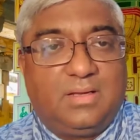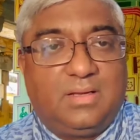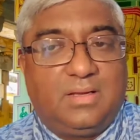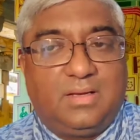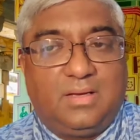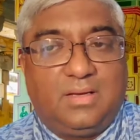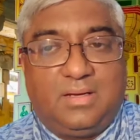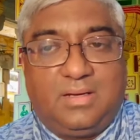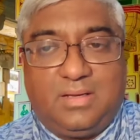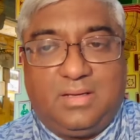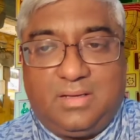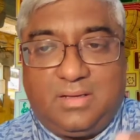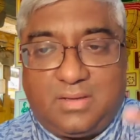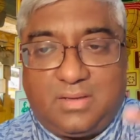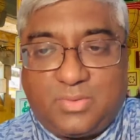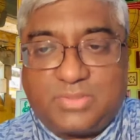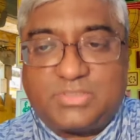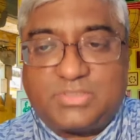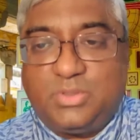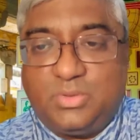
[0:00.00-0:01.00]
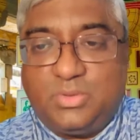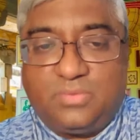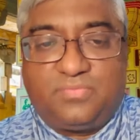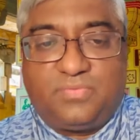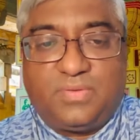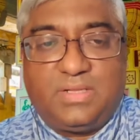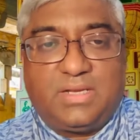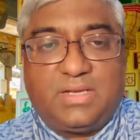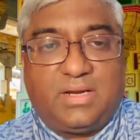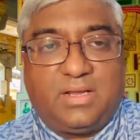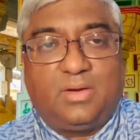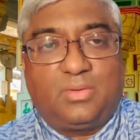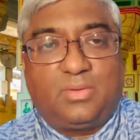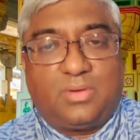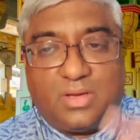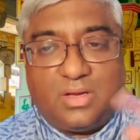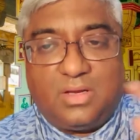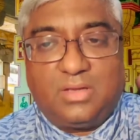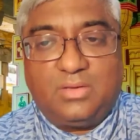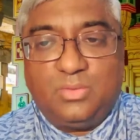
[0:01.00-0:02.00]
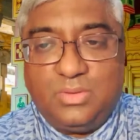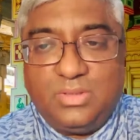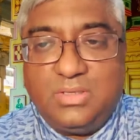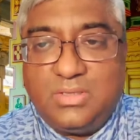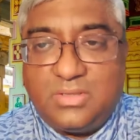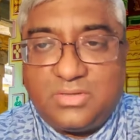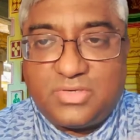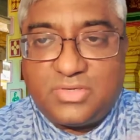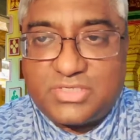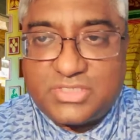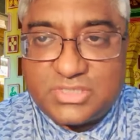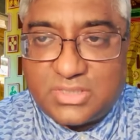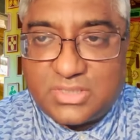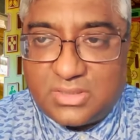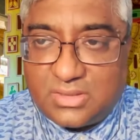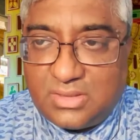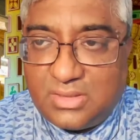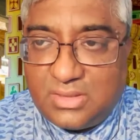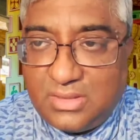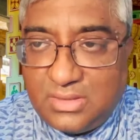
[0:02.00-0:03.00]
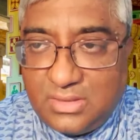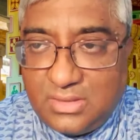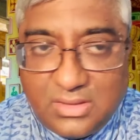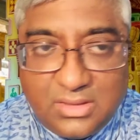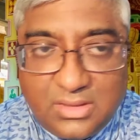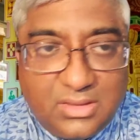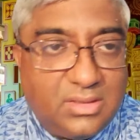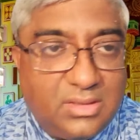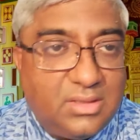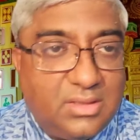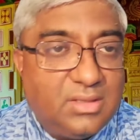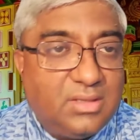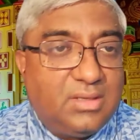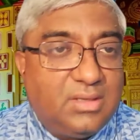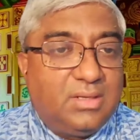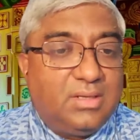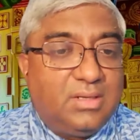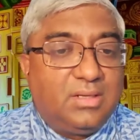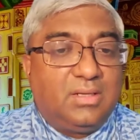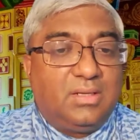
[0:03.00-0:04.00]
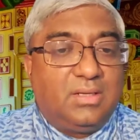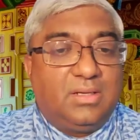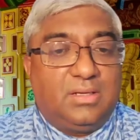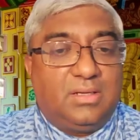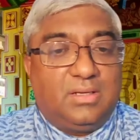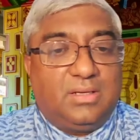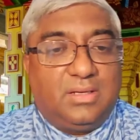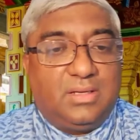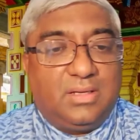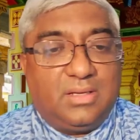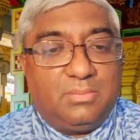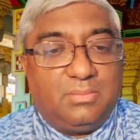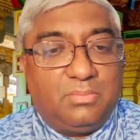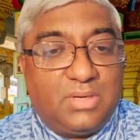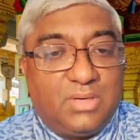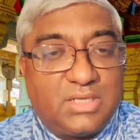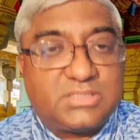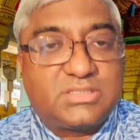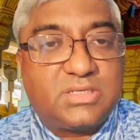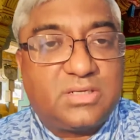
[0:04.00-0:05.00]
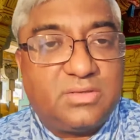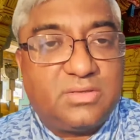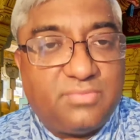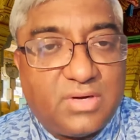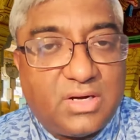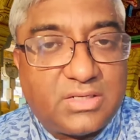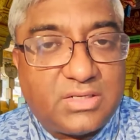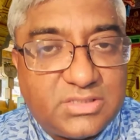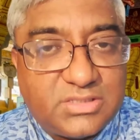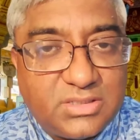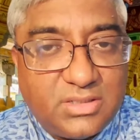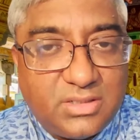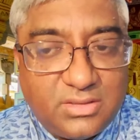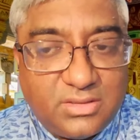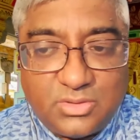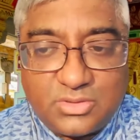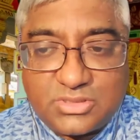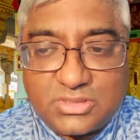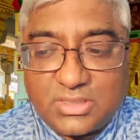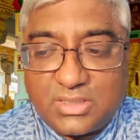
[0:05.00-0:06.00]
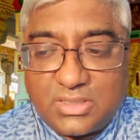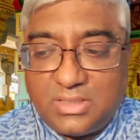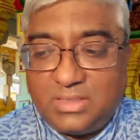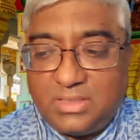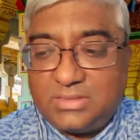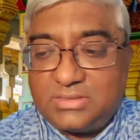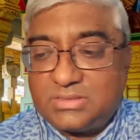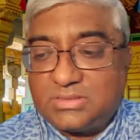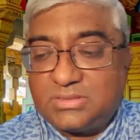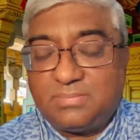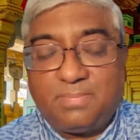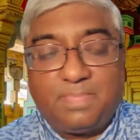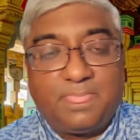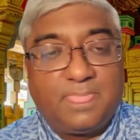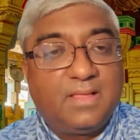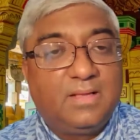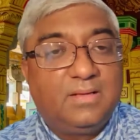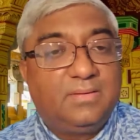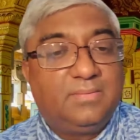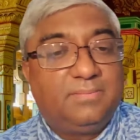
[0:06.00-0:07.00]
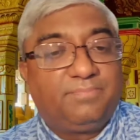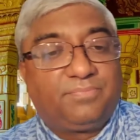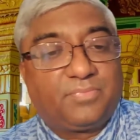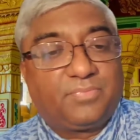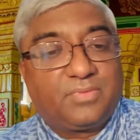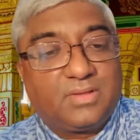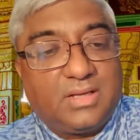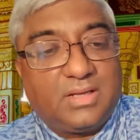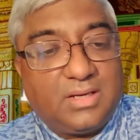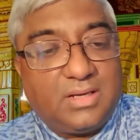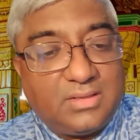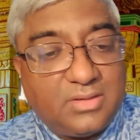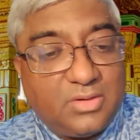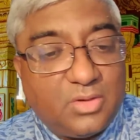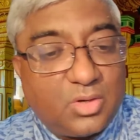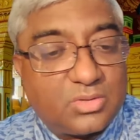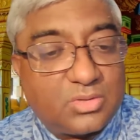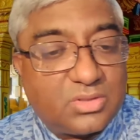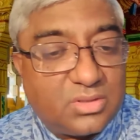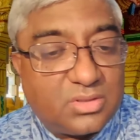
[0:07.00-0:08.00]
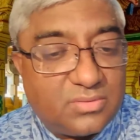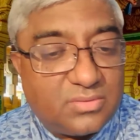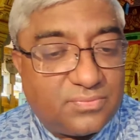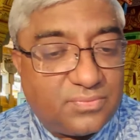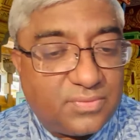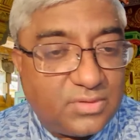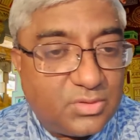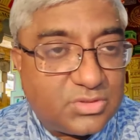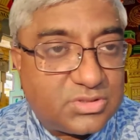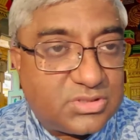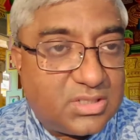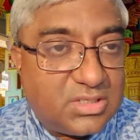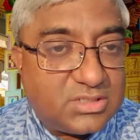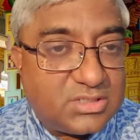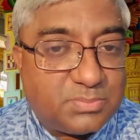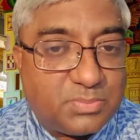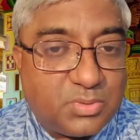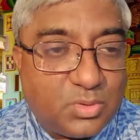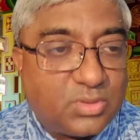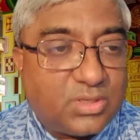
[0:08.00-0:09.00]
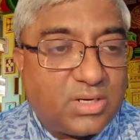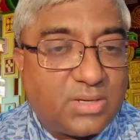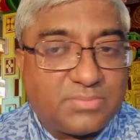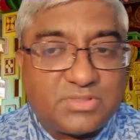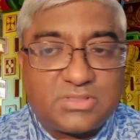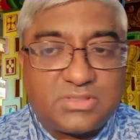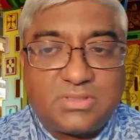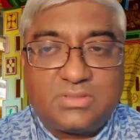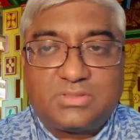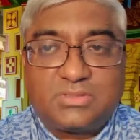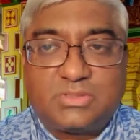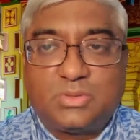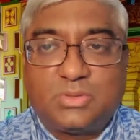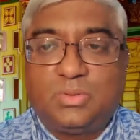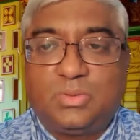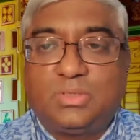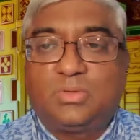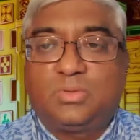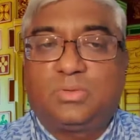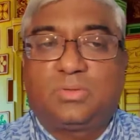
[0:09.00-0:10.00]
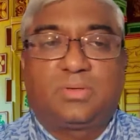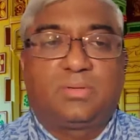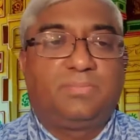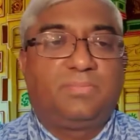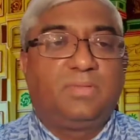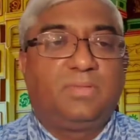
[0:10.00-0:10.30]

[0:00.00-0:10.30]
and I request you to fill that out. Are you interested in the Master of Arts in Hindu Studies and the Doctor of Hindu Studies programs? So, Ankur.